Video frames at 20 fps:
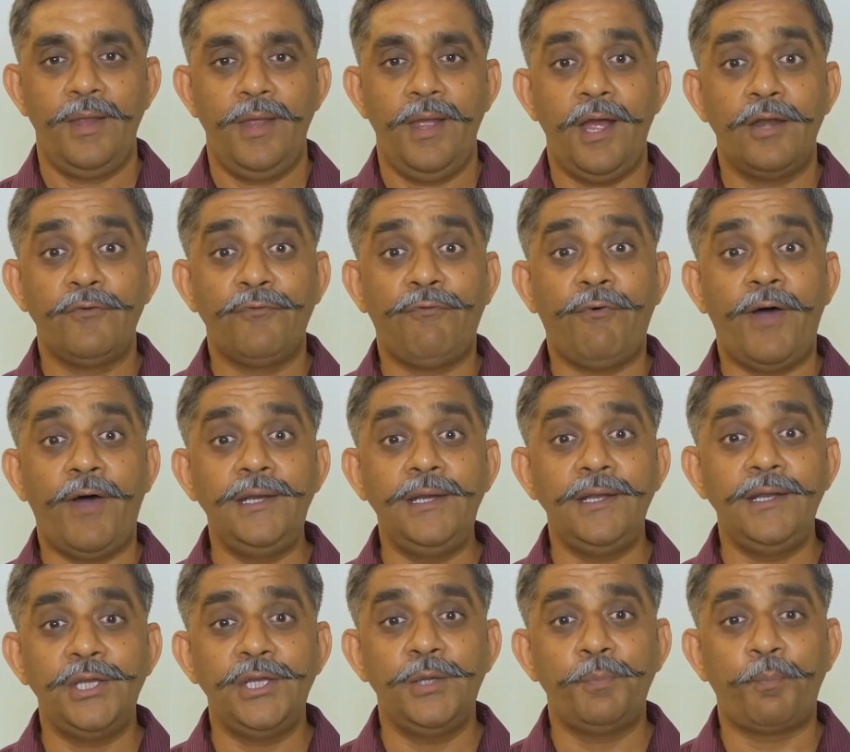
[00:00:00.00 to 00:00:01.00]
And
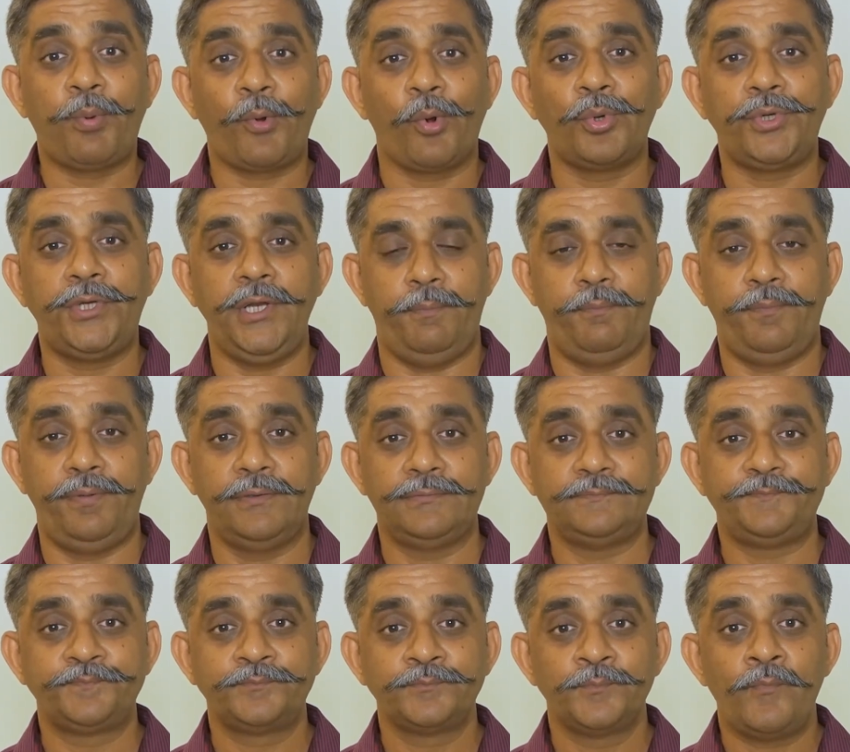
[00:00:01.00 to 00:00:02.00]
finally, the pro
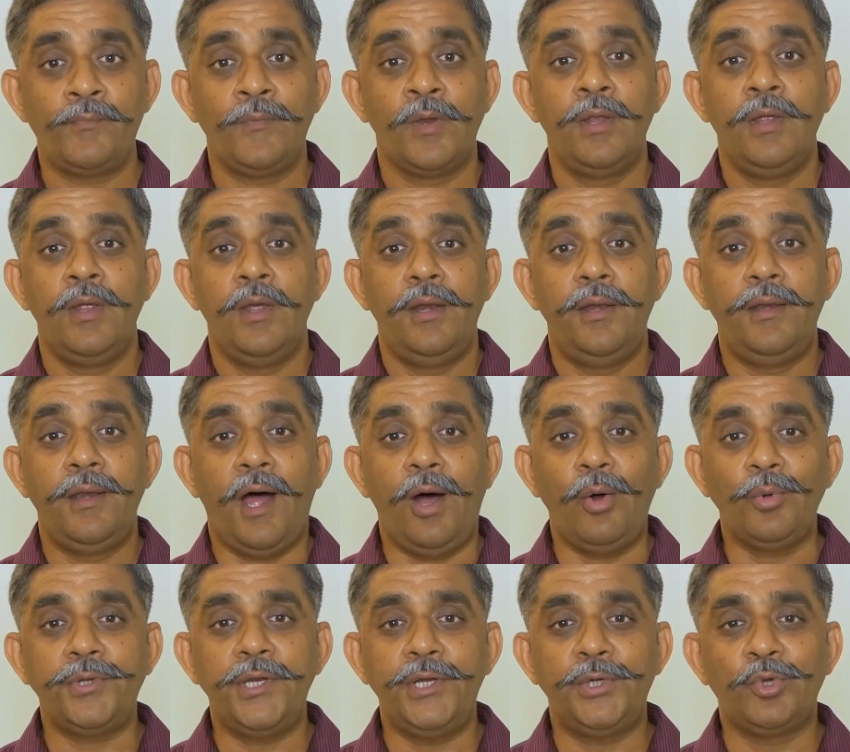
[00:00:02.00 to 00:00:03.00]
tip.
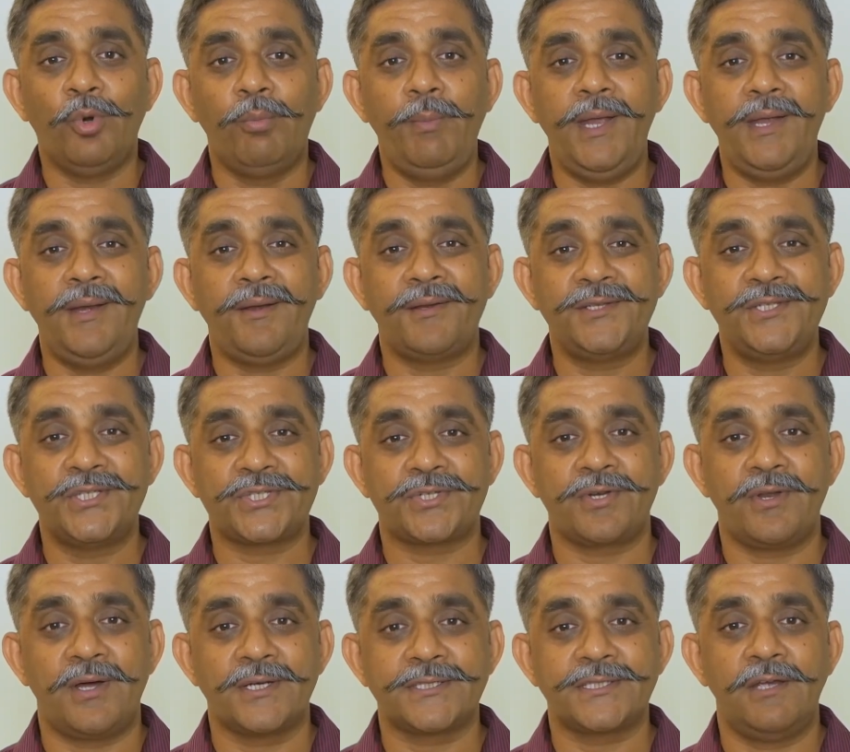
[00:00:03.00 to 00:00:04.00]
Now the domain
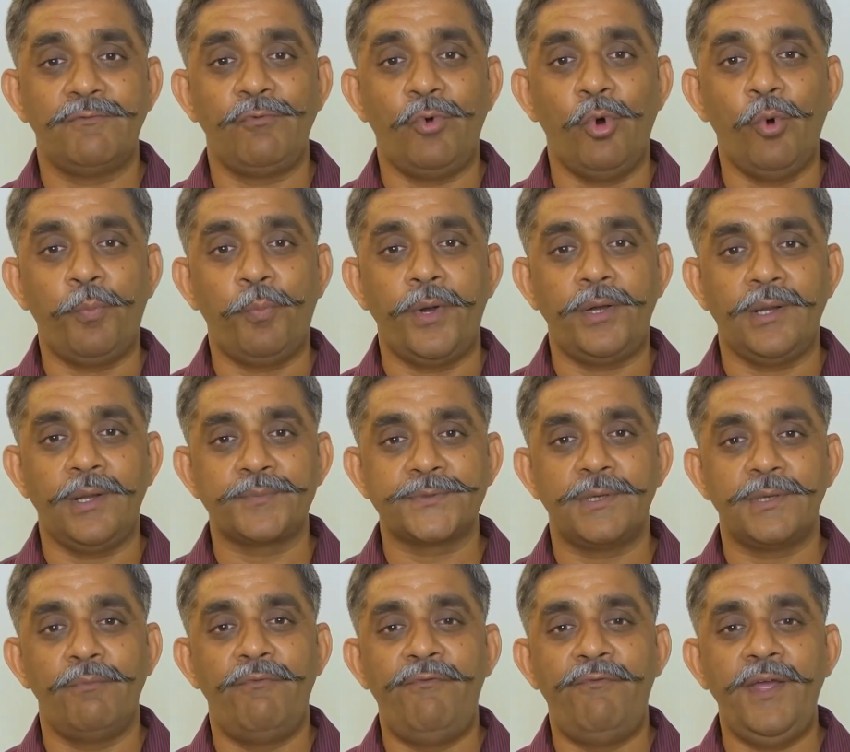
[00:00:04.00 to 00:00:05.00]
registrars have opened up
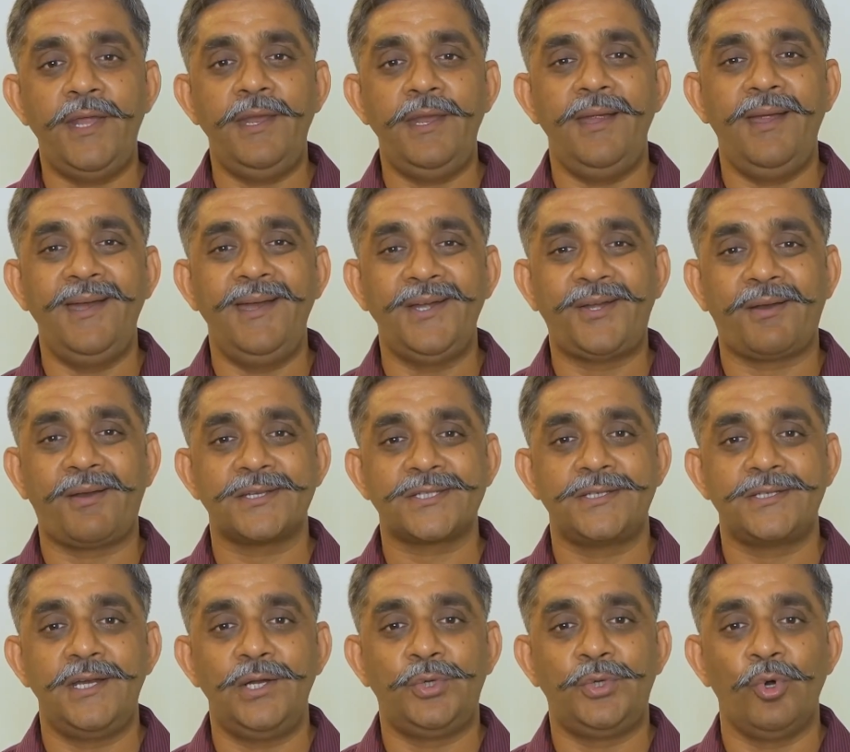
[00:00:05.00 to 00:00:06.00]
some very
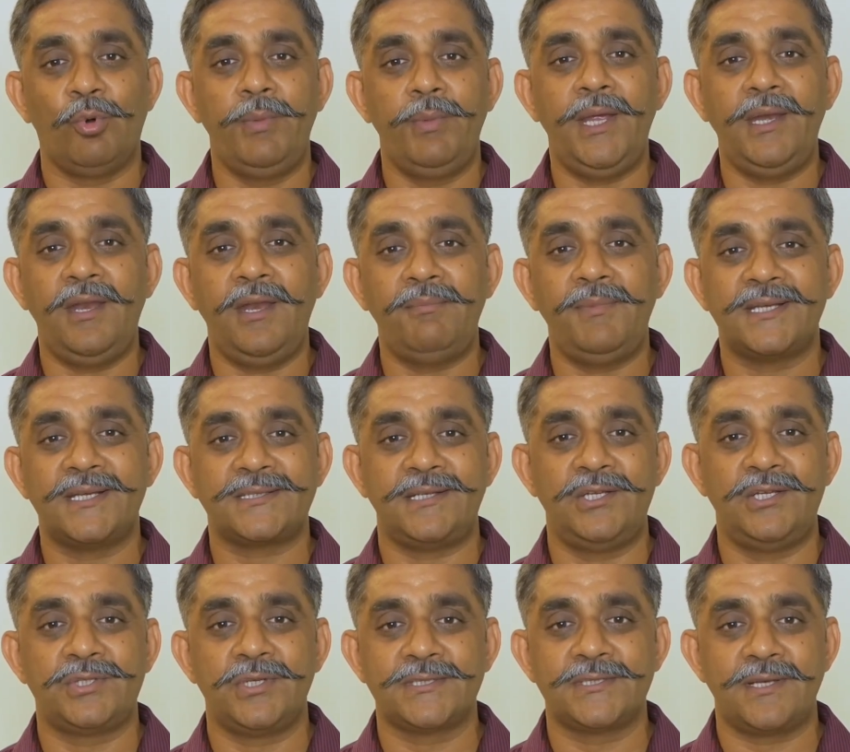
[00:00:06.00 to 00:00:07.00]
interesting domain name
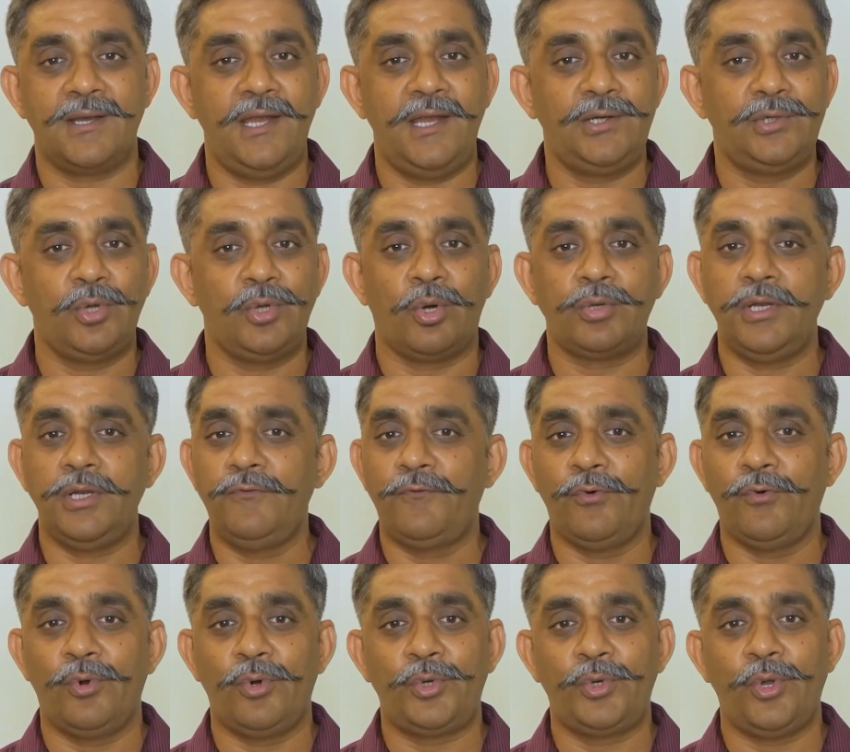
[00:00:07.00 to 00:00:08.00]
extensions like
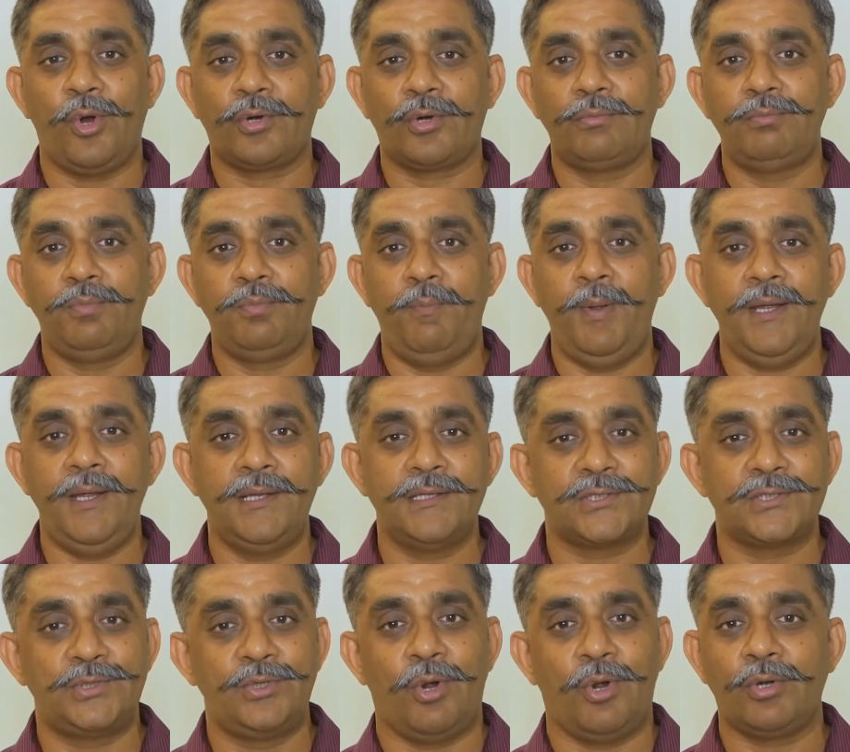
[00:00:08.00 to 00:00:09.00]
.info,
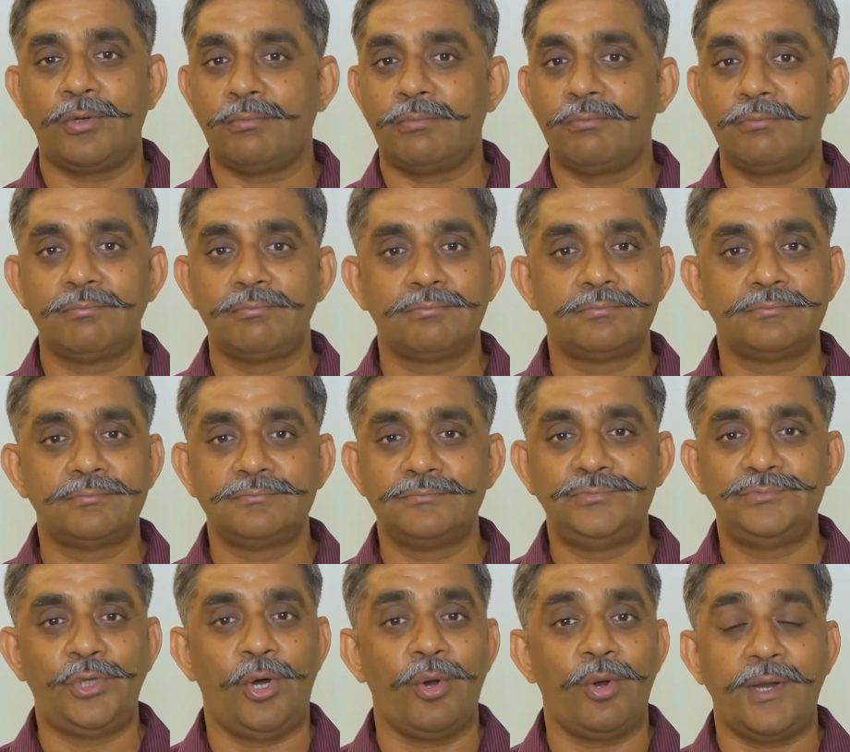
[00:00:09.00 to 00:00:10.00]
.biz,
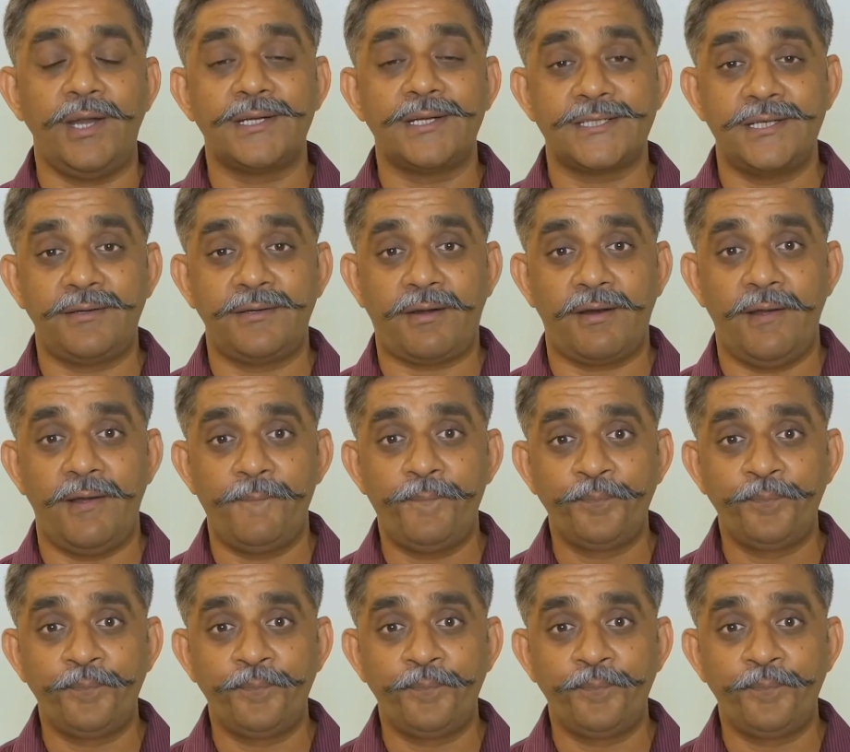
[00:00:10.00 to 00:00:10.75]
.doc, etc.